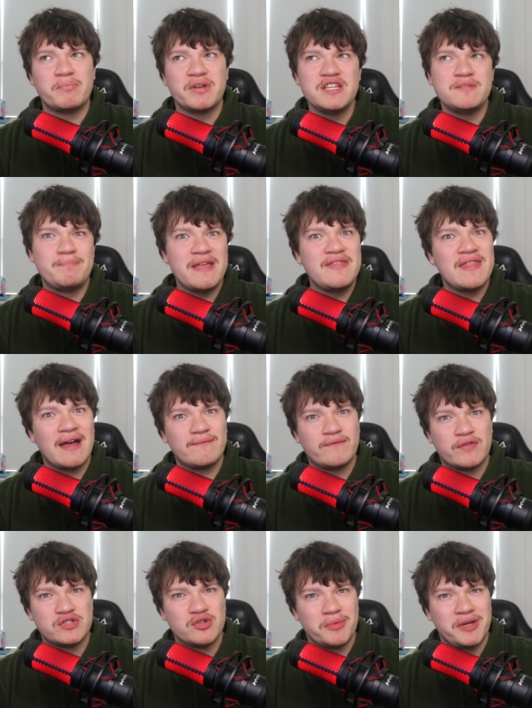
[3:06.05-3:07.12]
But he's been
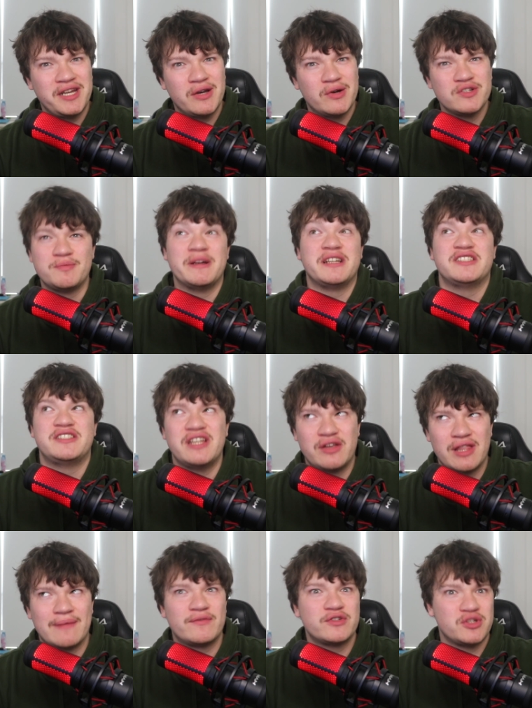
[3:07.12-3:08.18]
that for so many years, been
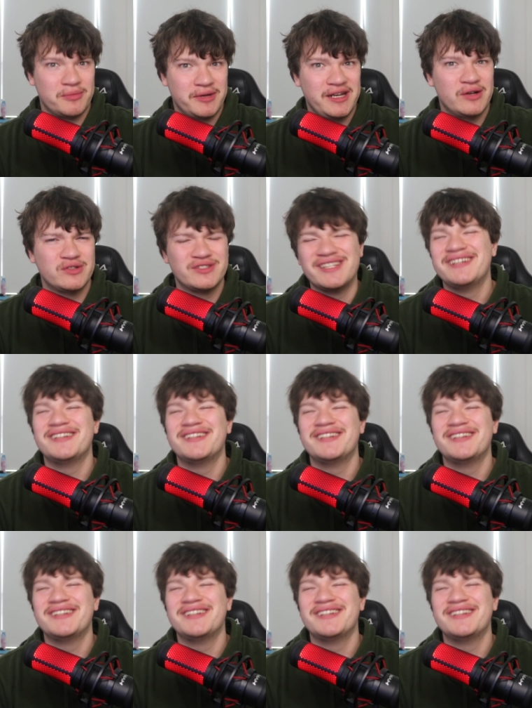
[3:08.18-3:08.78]
considered that for so many years,